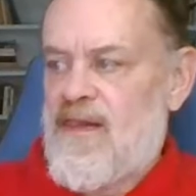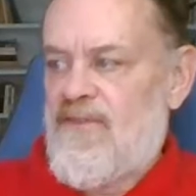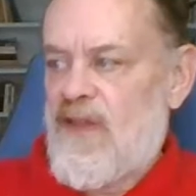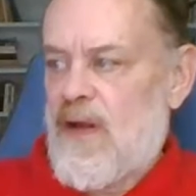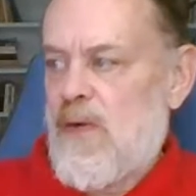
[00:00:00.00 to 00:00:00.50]

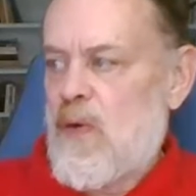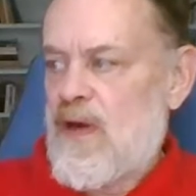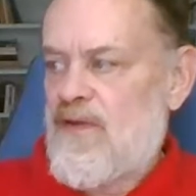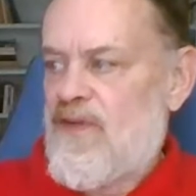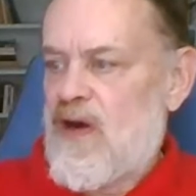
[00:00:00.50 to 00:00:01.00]
of the
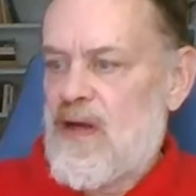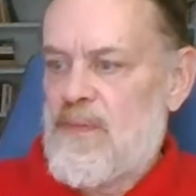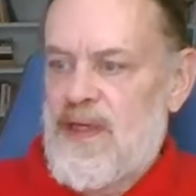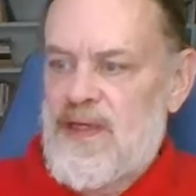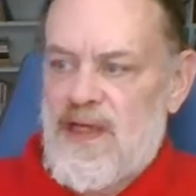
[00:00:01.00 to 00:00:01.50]
Court of
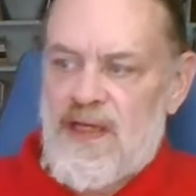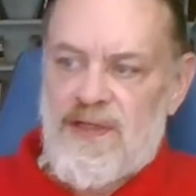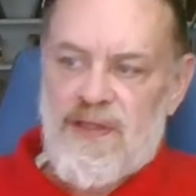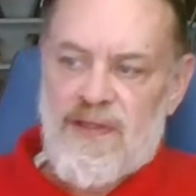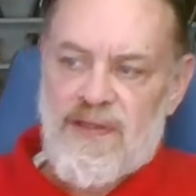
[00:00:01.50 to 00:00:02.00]

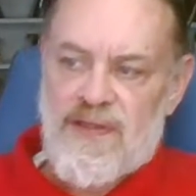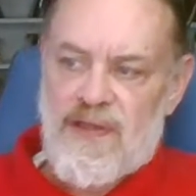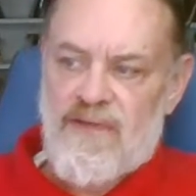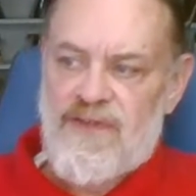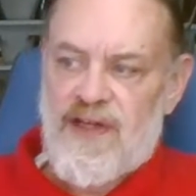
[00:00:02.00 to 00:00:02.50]
Augmentations,
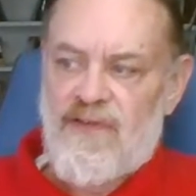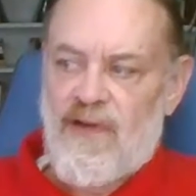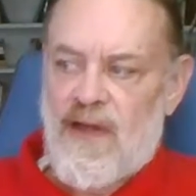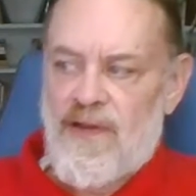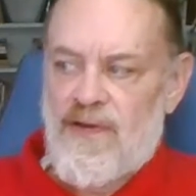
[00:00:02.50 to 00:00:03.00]
and of
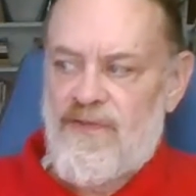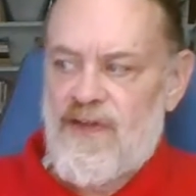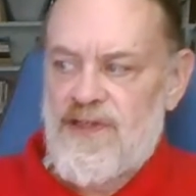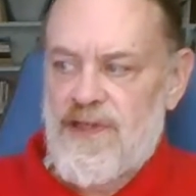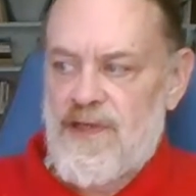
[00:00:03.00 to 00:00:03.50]
several other
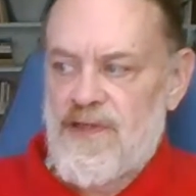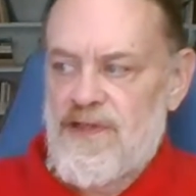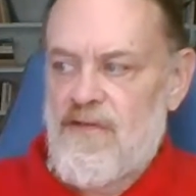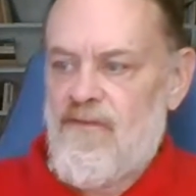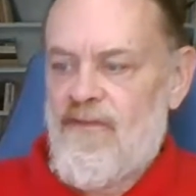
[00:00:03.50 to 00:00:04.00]

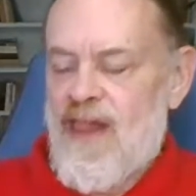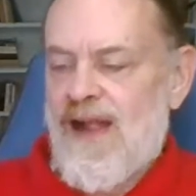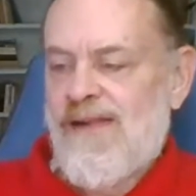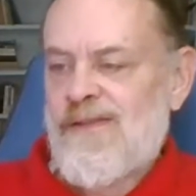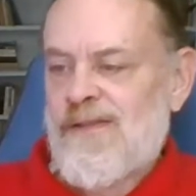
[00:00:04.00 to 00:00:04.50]
visitors.
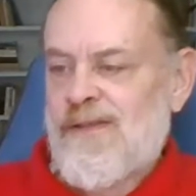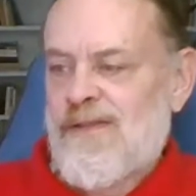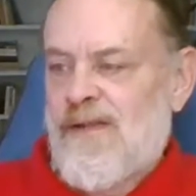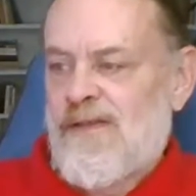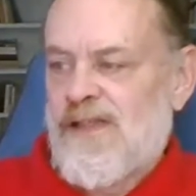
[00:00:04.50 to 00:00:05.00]

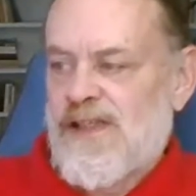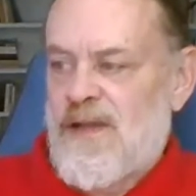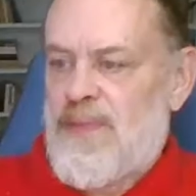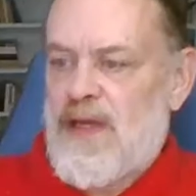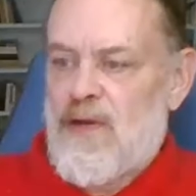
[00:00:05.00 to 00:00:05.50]
There
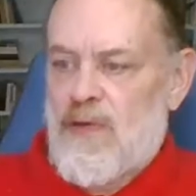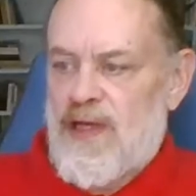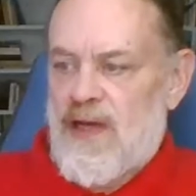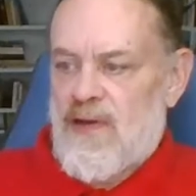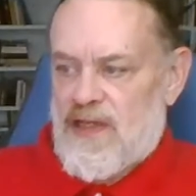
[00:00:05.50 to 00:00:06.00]
can be no
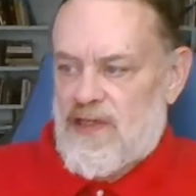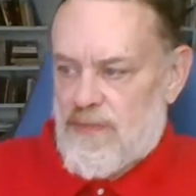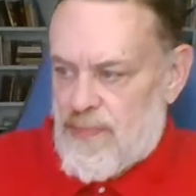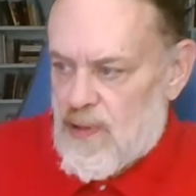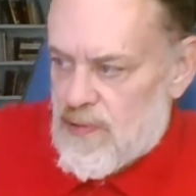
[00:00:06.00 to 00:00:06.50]
doubt, I
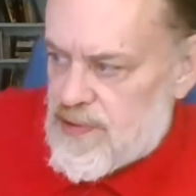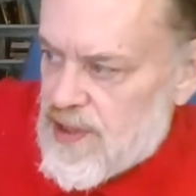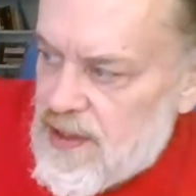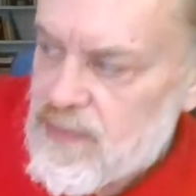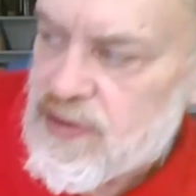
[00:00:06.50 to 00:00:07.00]
suppose,
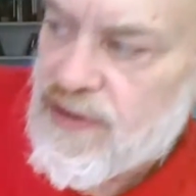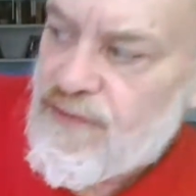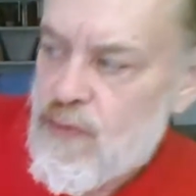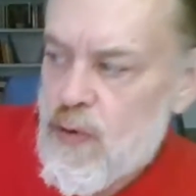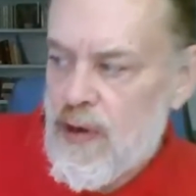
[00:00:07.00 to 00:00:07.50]
that it was a
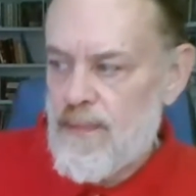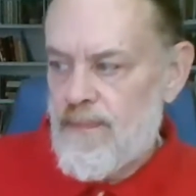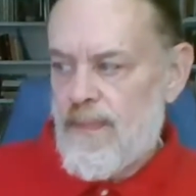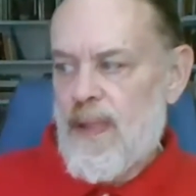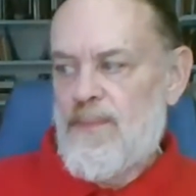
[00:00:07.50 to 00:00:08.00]
form,
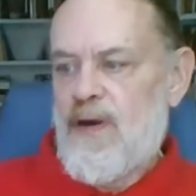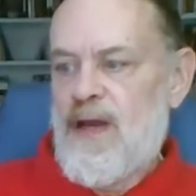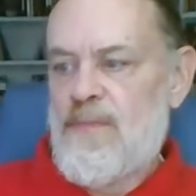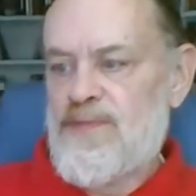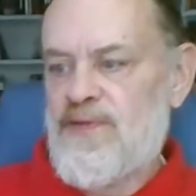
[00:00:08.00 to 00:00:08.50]

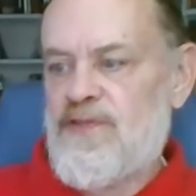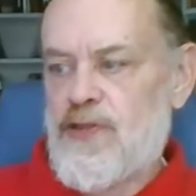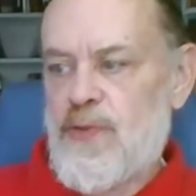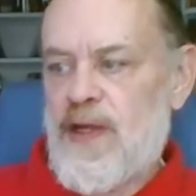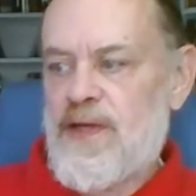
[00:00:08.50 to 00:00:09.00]
perhaps, of
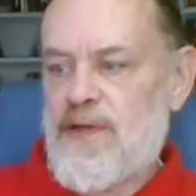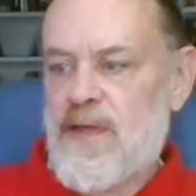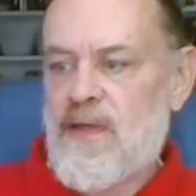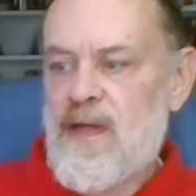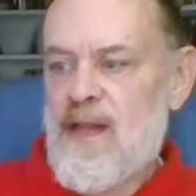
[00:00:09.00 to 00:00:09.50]
surrender
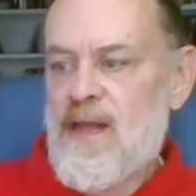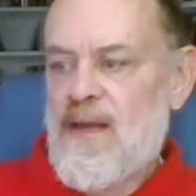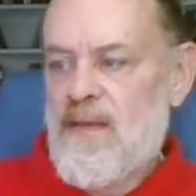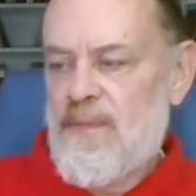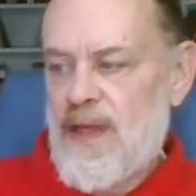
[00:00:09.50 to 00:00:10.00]

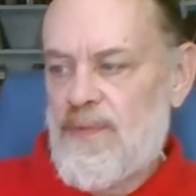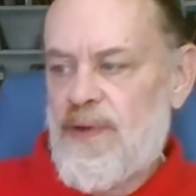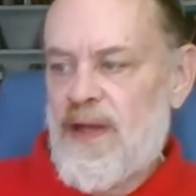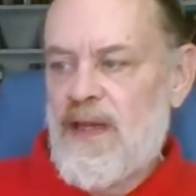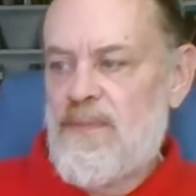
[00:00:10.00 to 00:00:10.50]
made
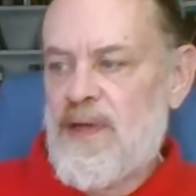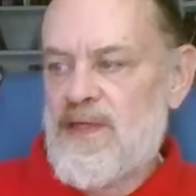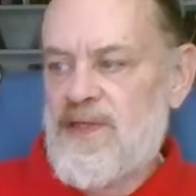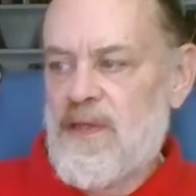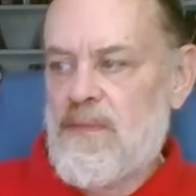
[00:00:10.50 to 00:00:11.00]
ready by
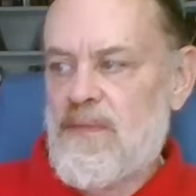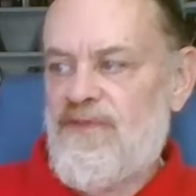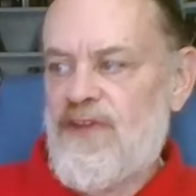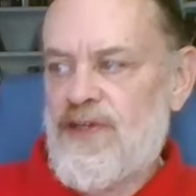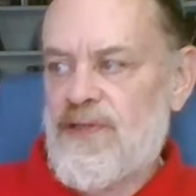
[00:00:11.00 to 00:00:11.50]
some
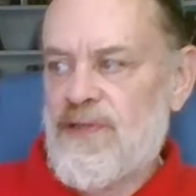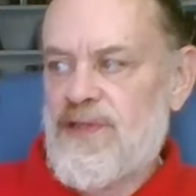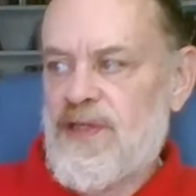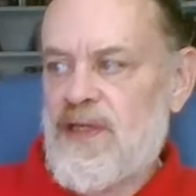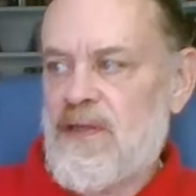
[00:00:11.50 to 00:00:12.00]
officials
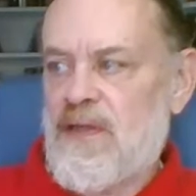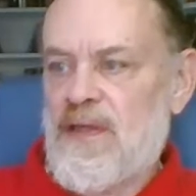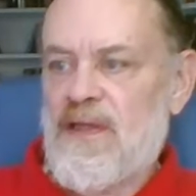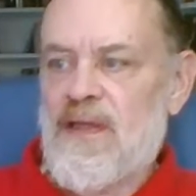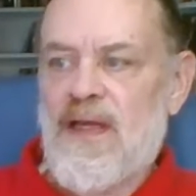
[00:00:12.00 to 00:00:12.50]
skilled
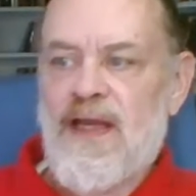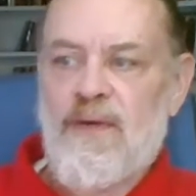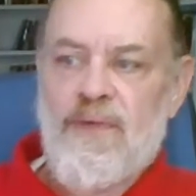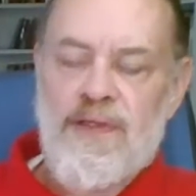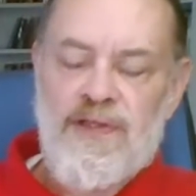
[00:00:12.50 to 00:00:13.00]
in the
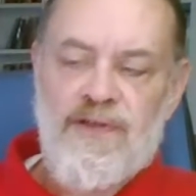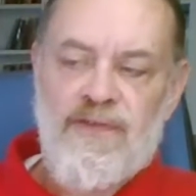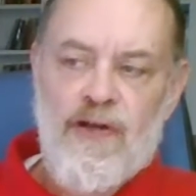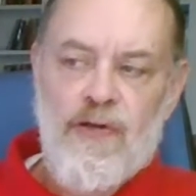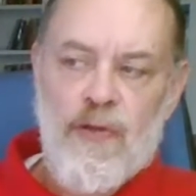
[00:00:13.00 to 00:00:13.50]
language
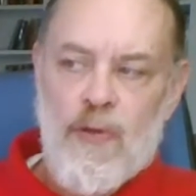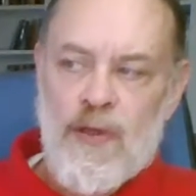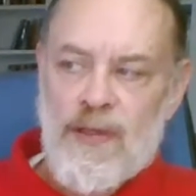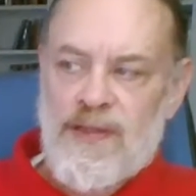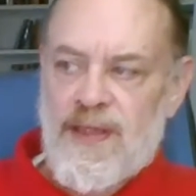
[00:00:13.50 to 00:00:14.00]
of the new
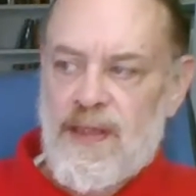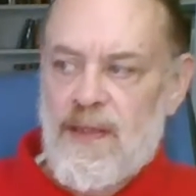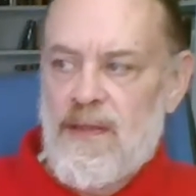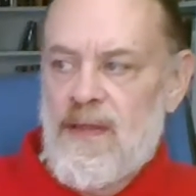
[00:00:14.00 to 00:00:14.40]
royalty,